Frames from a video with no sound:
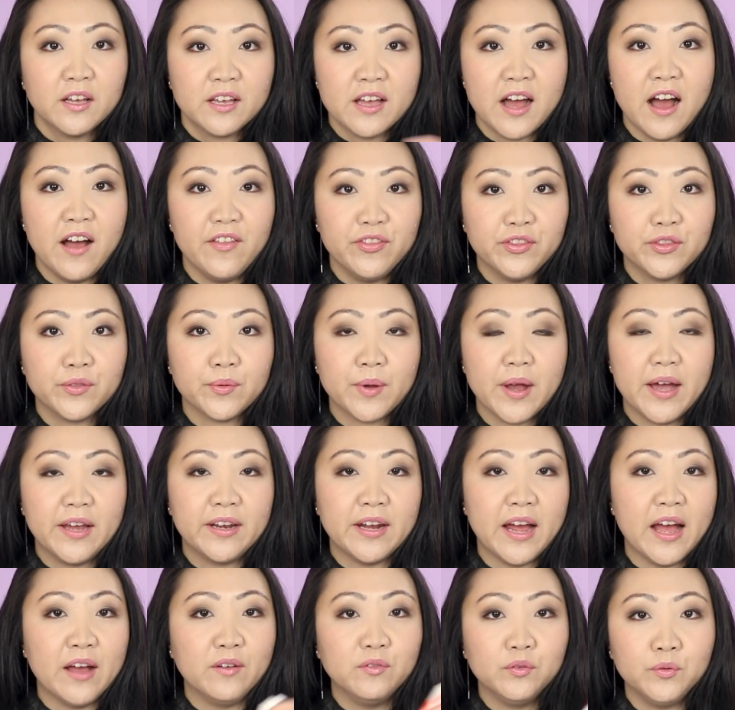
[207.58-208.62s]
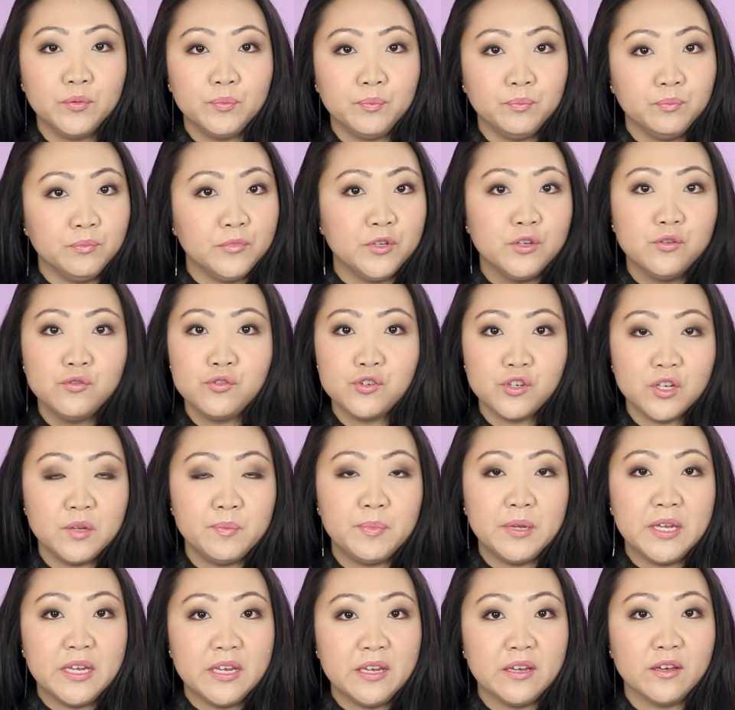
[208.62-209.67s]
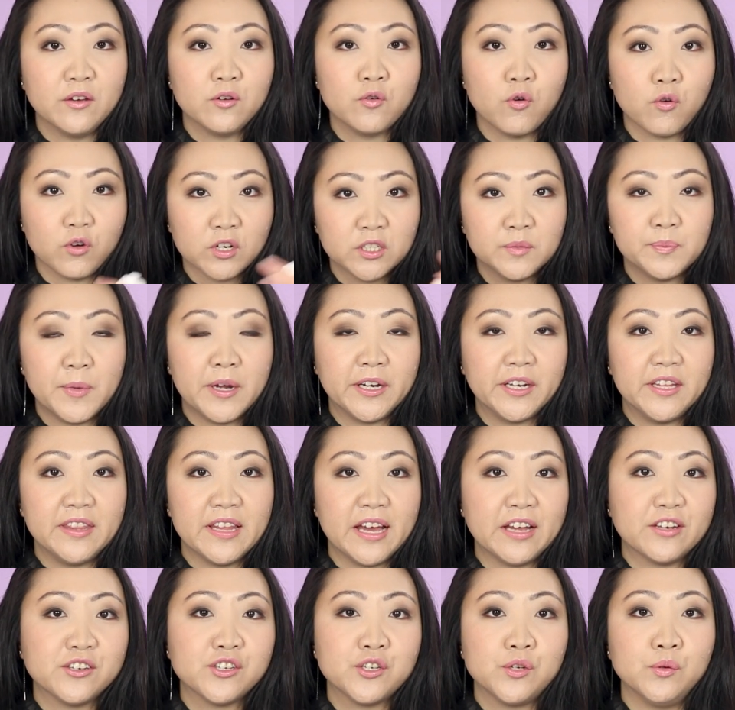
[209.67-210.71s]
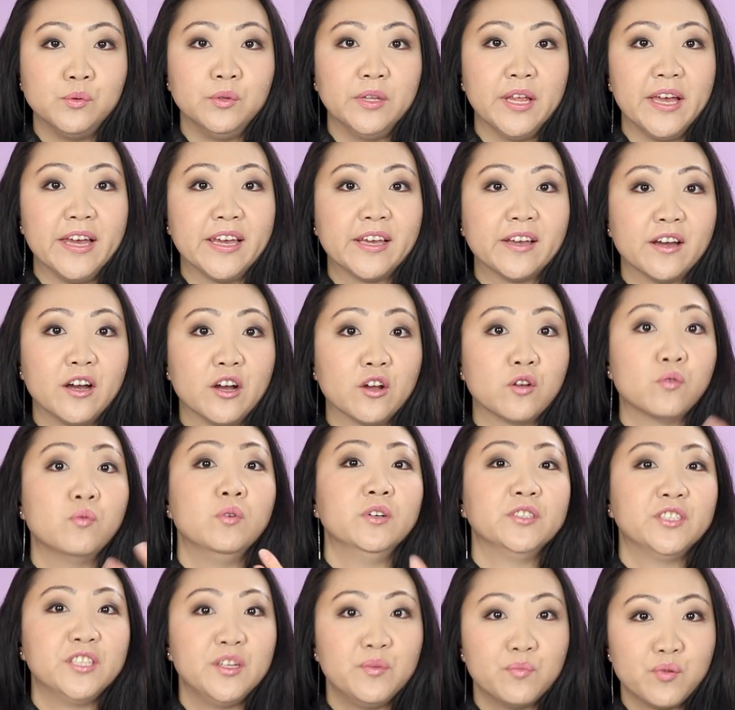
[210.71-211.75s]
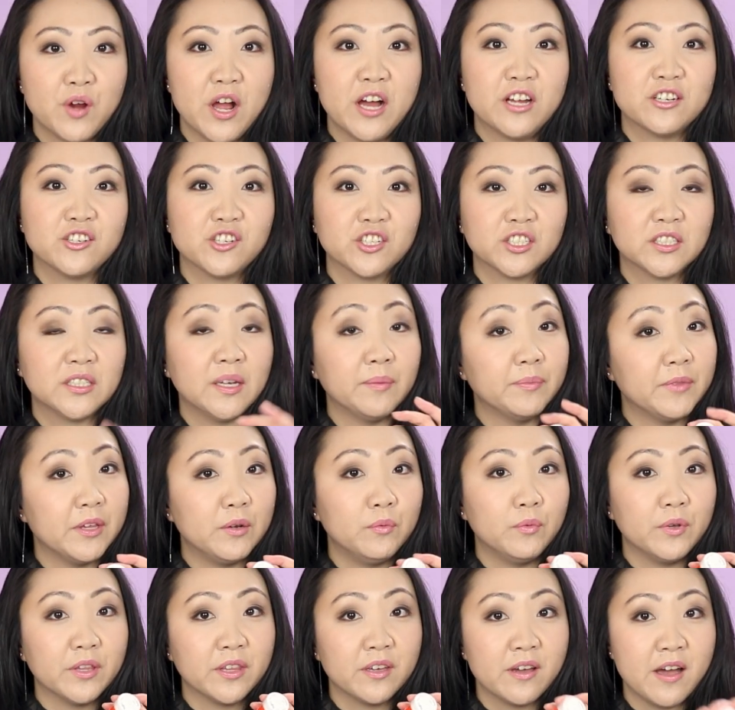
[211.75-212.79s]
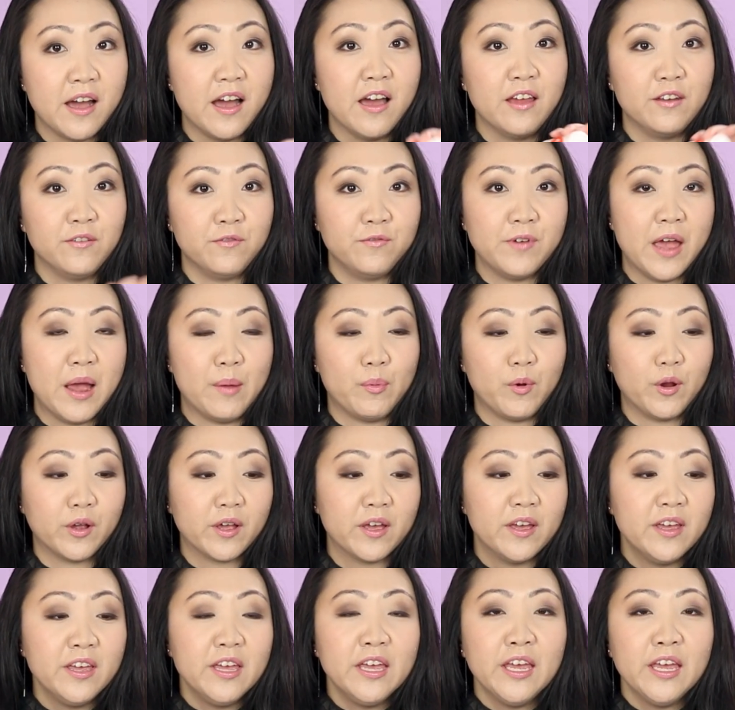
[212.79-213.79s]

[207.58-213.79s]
cotton thread, I will usually be corresponding that to like a quilting project, something with cotton fabric.